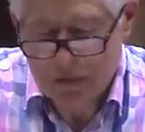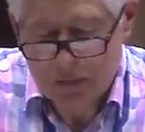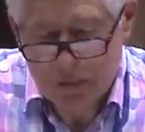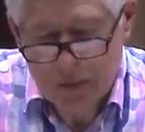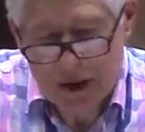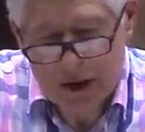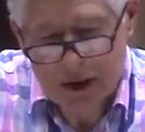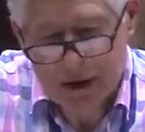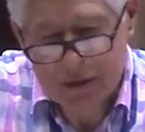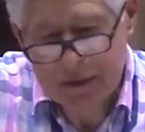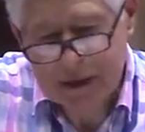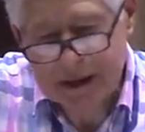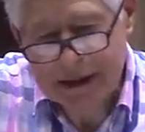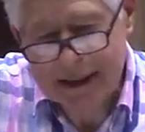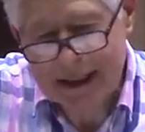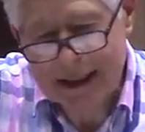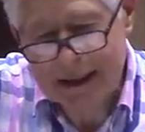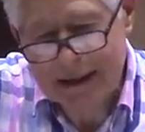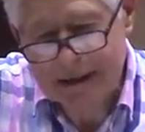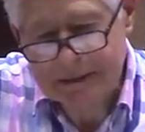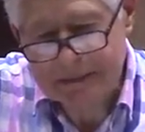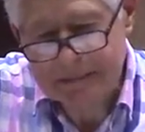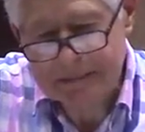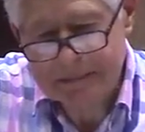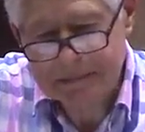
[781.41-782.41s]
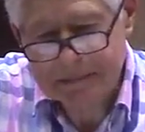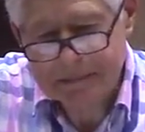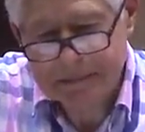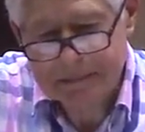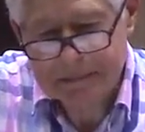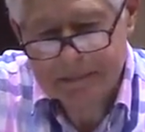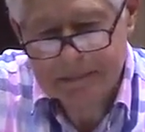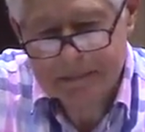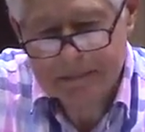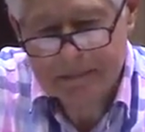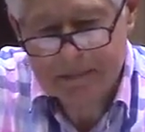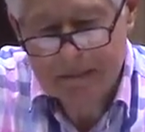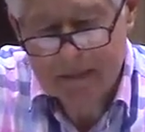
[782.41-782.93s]
where are we now?
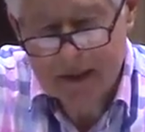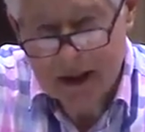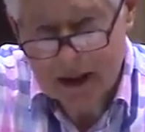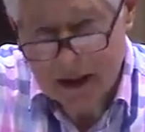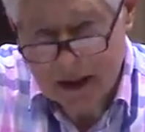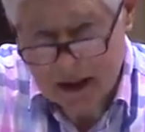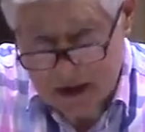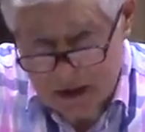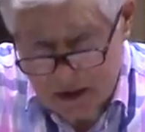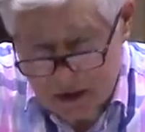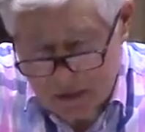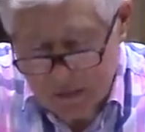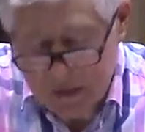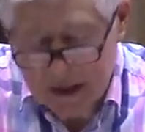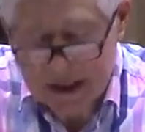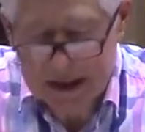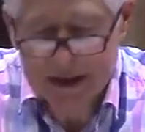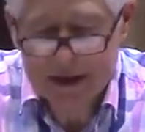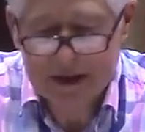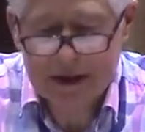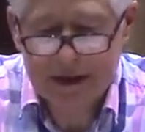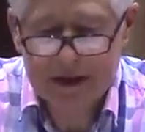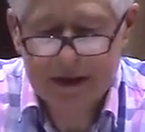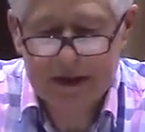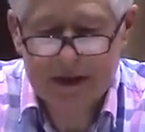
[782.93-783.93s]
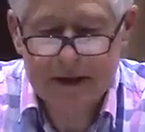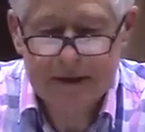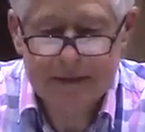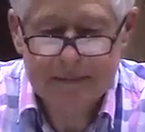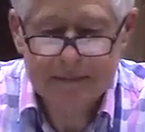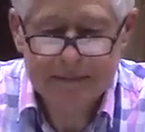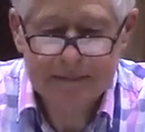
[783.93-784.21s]
In the West,